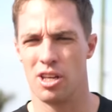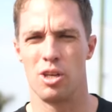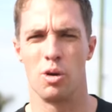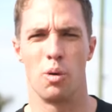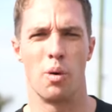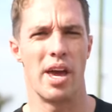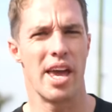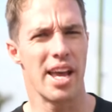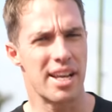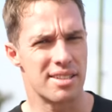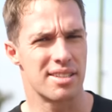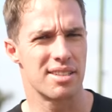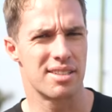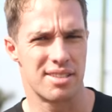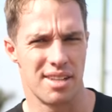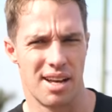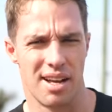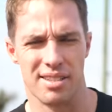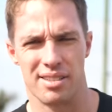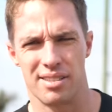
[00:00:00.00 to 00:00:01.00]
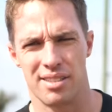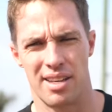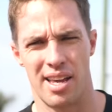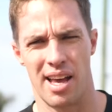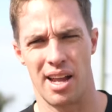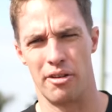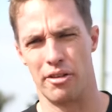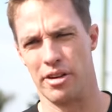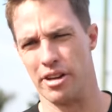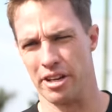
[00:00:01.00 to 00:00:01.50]
your exercise
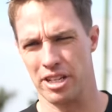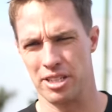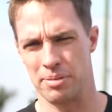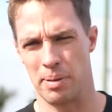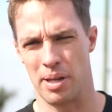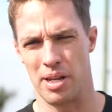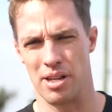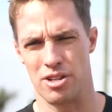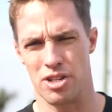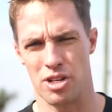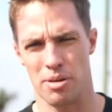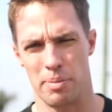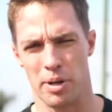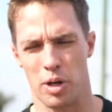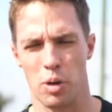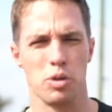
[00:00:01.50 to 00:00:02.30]
calorie expenditure, but